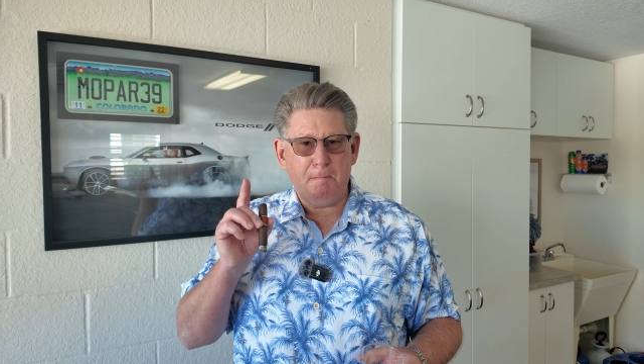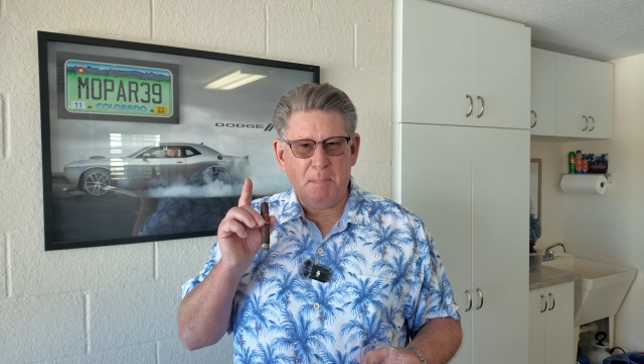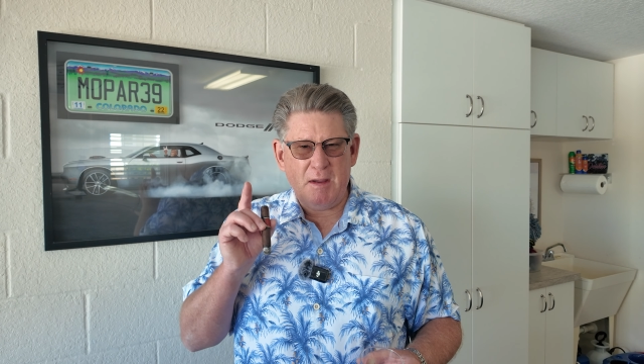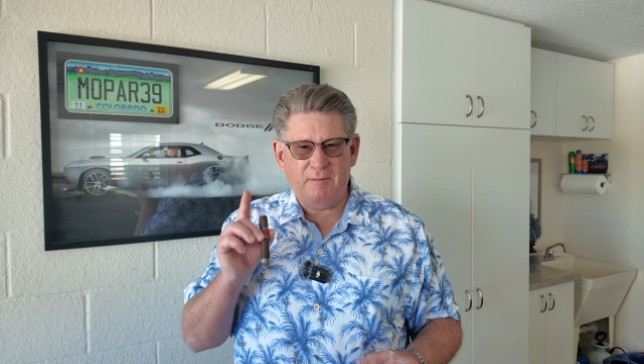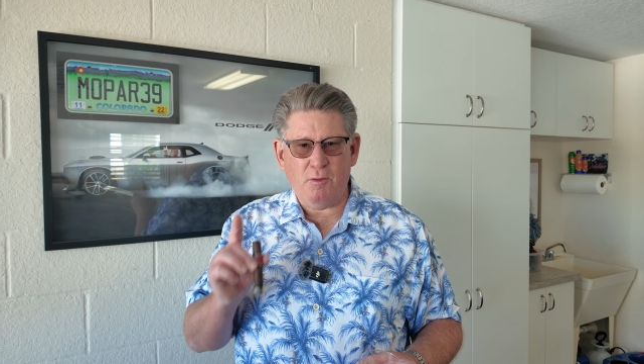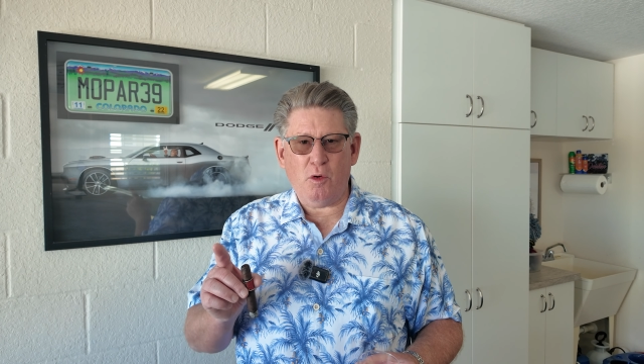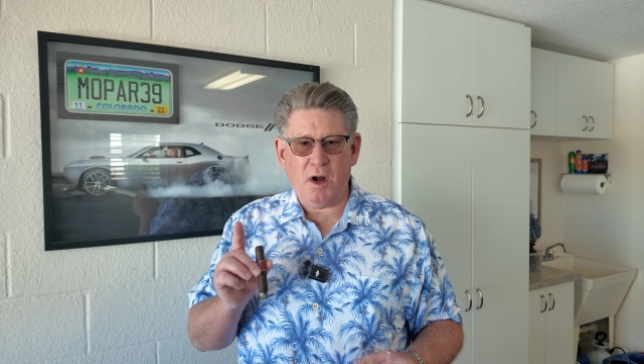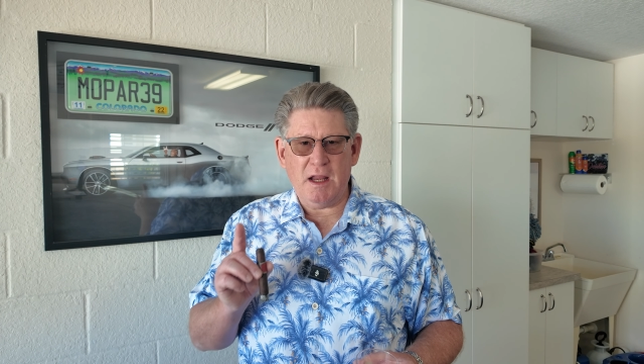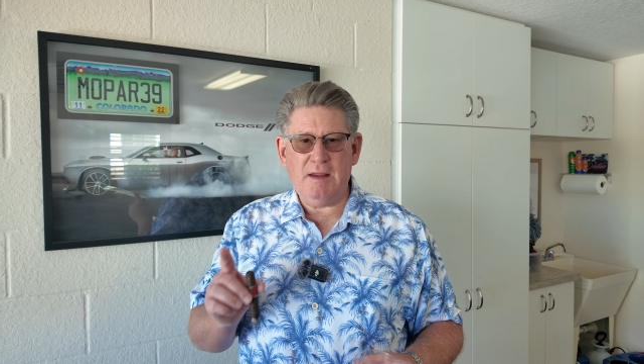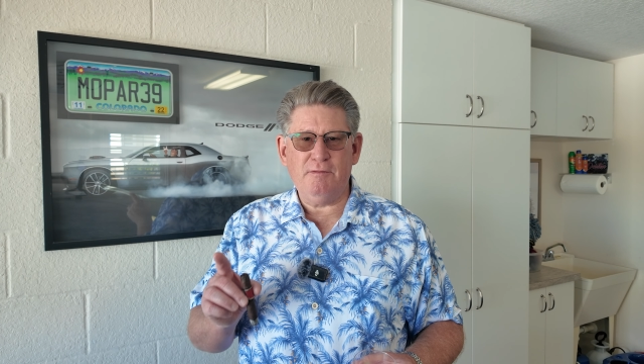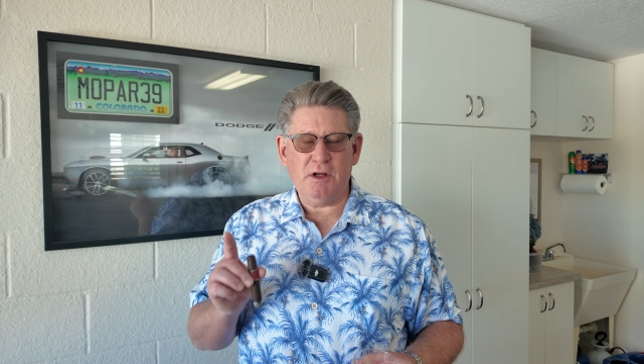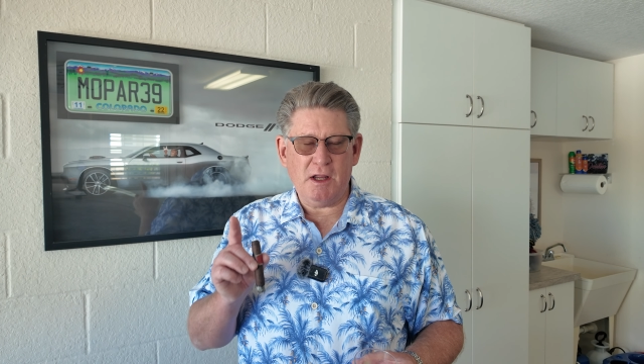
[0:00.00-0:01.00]
before I
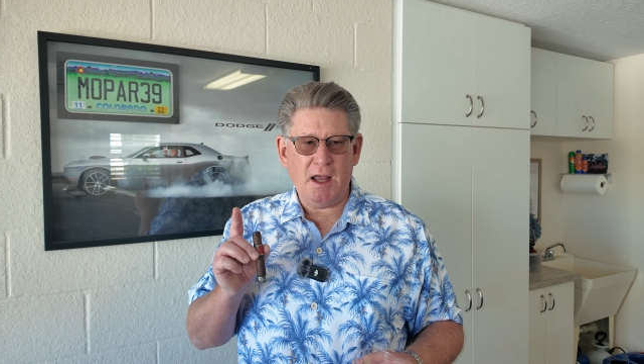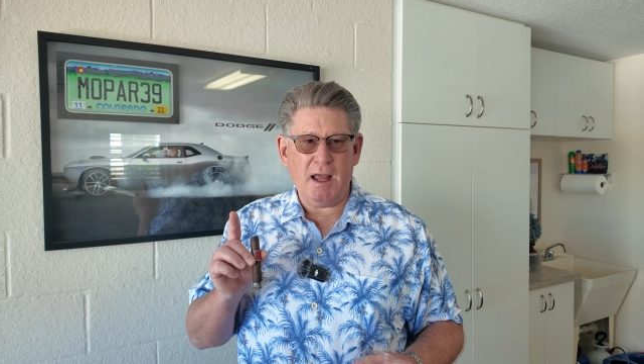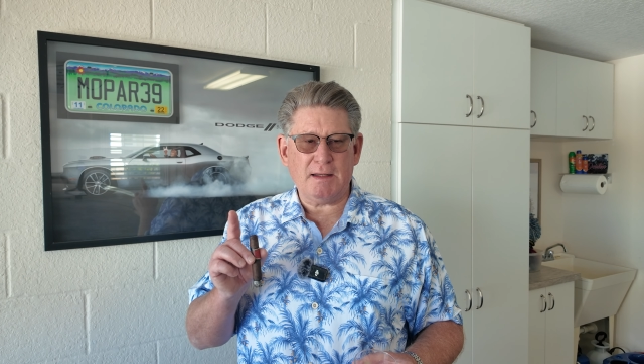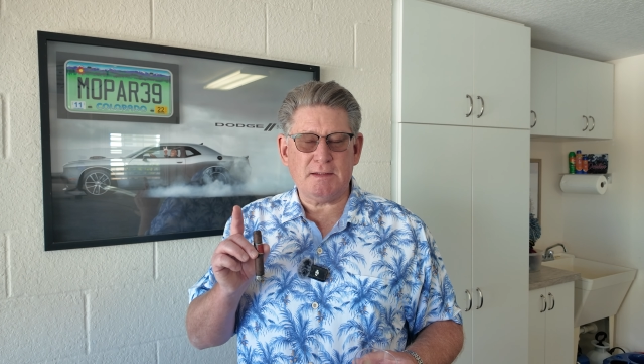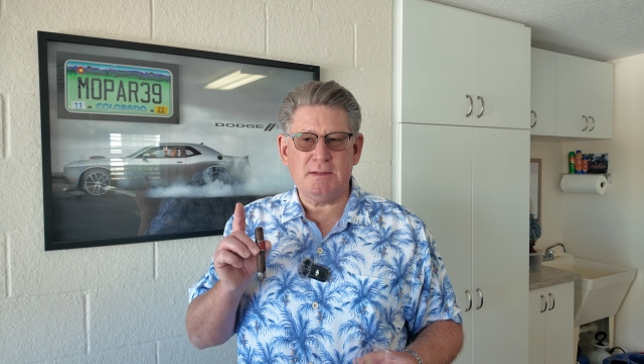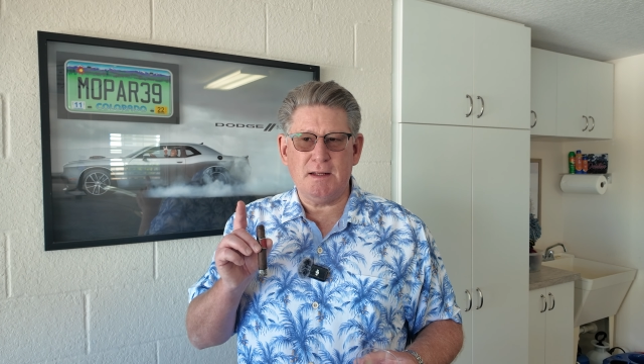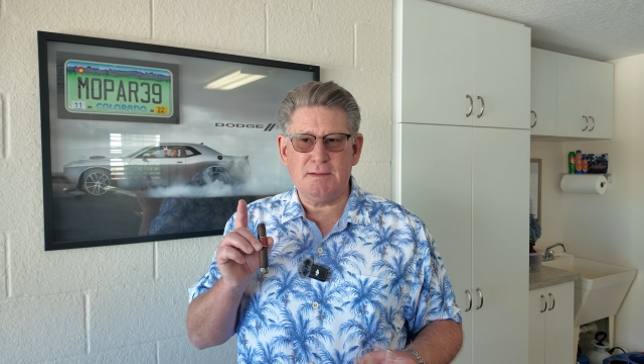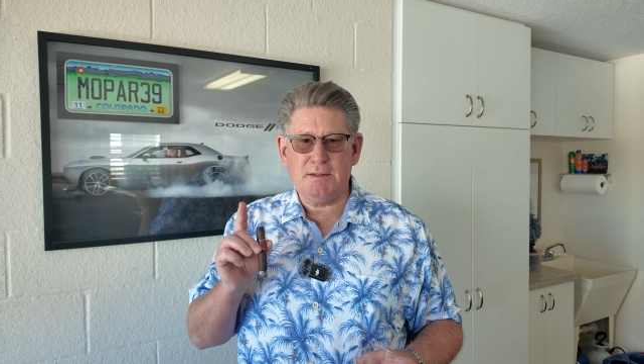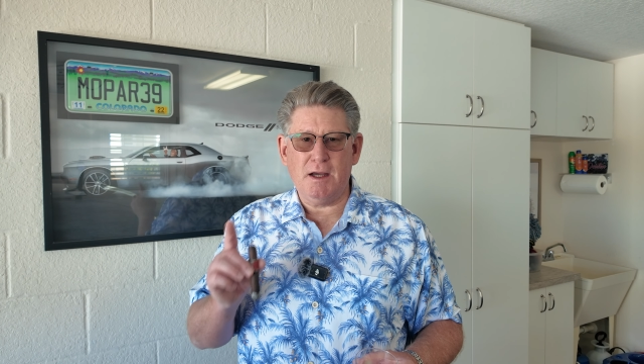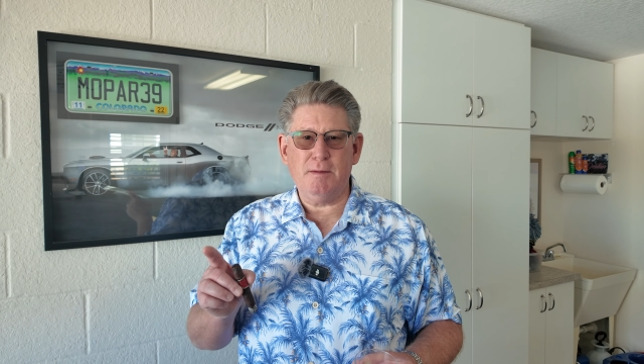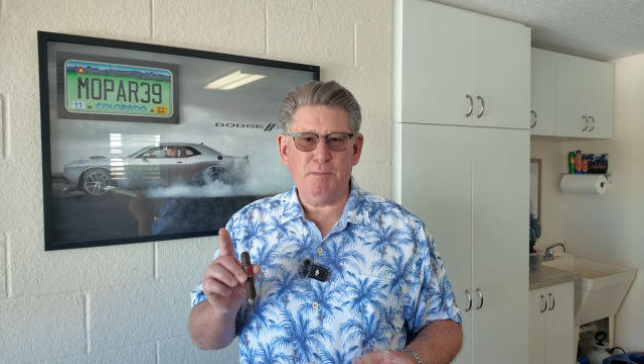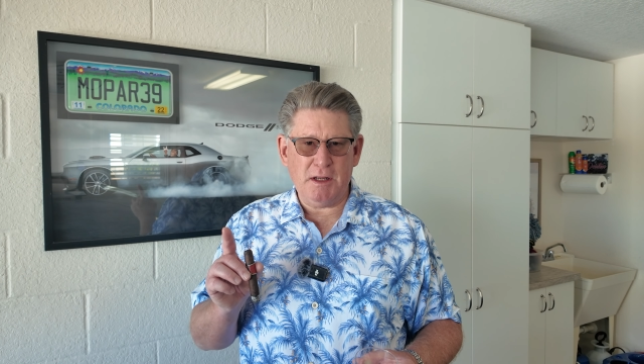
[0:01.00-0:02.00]
even got
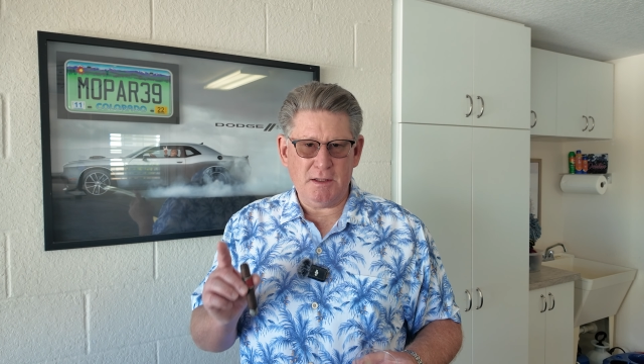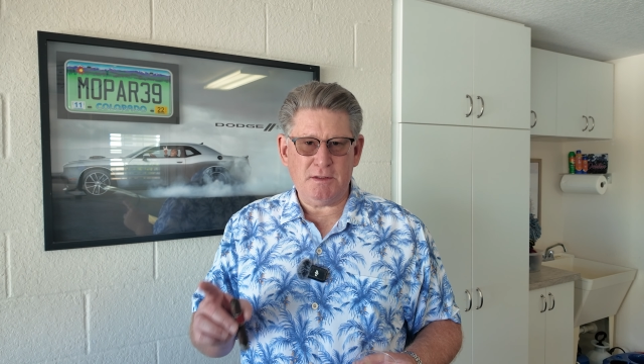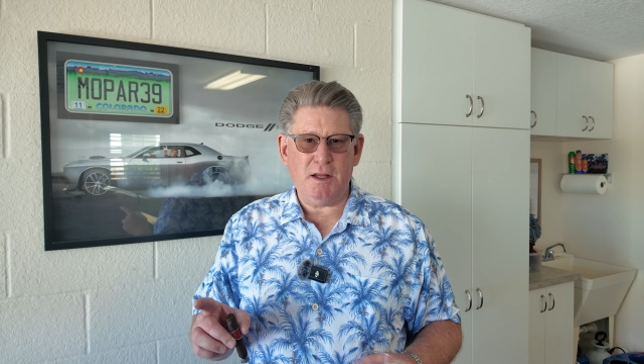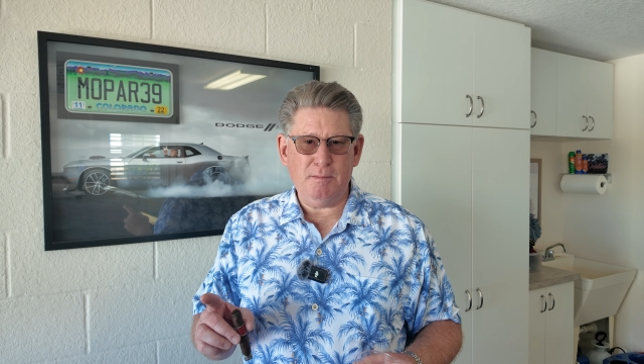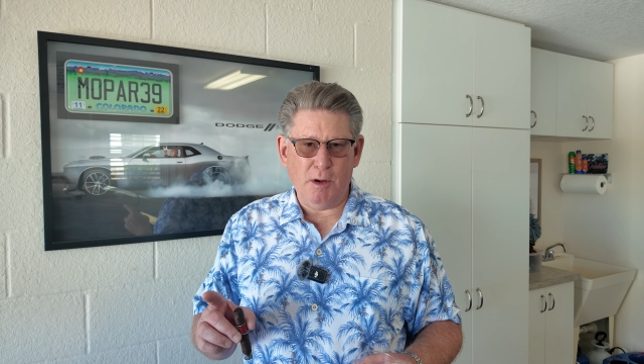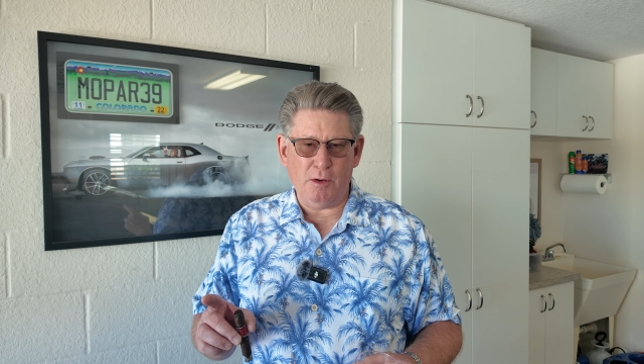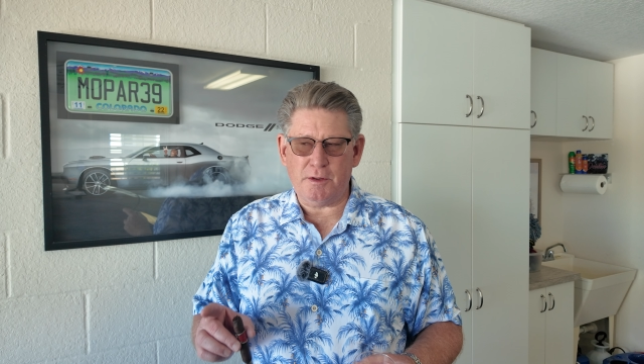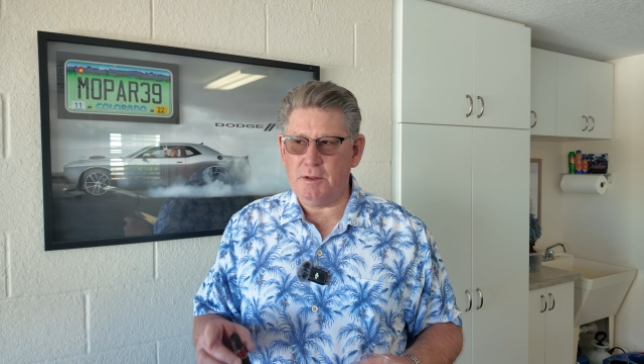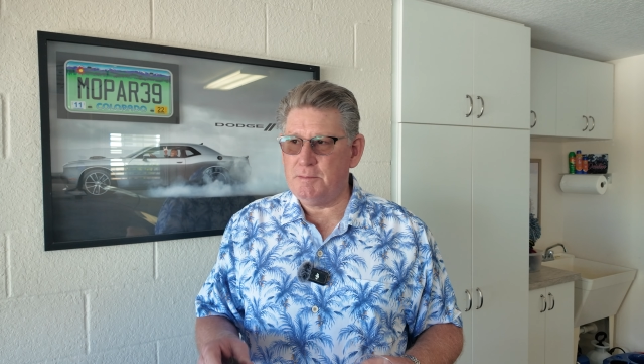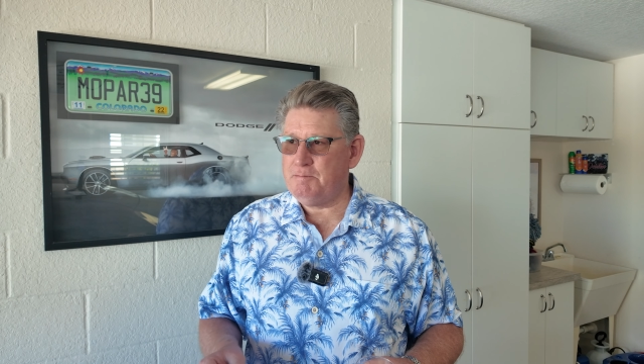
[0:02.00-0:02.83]
done being T-boned.